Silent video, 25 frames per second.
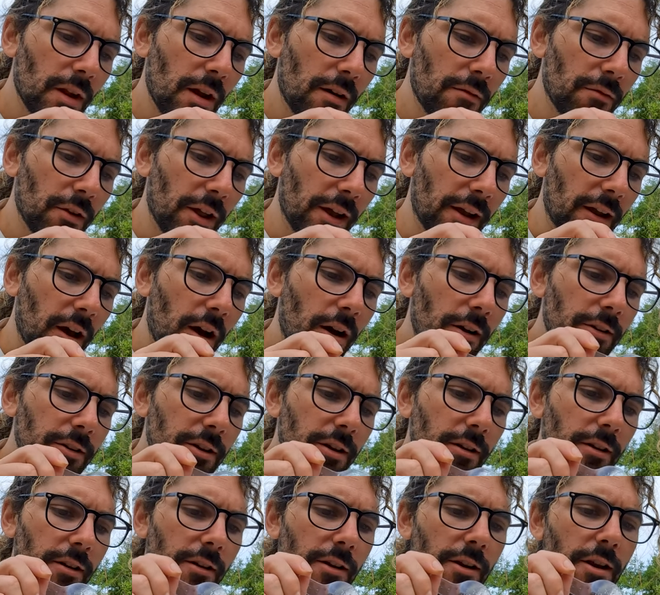of like
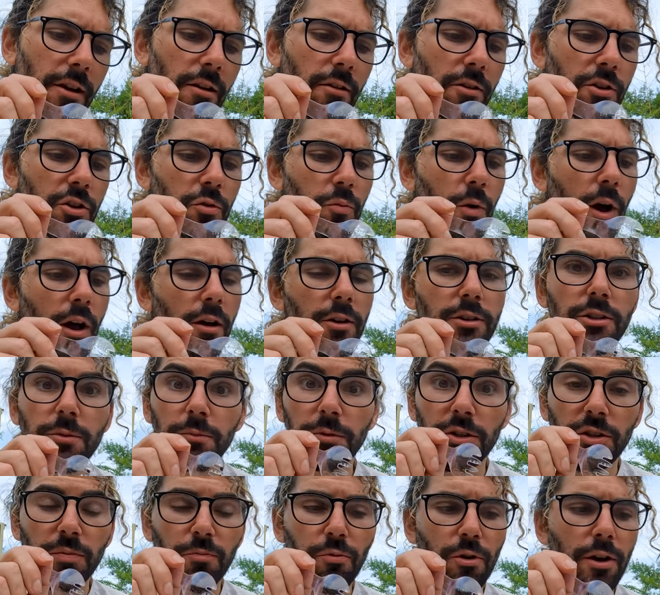onion in here as well,
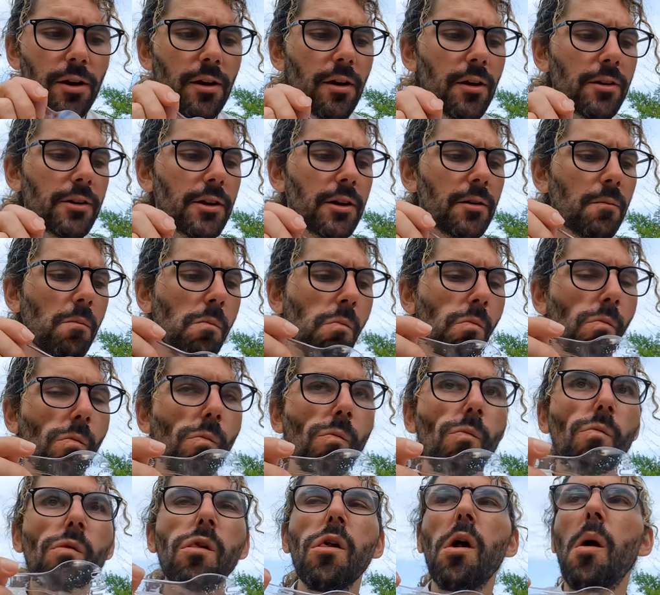some spring onion.
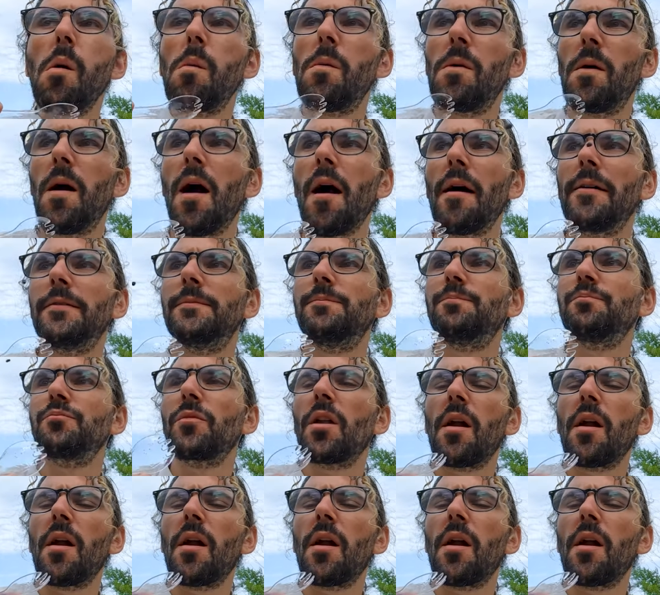Wow.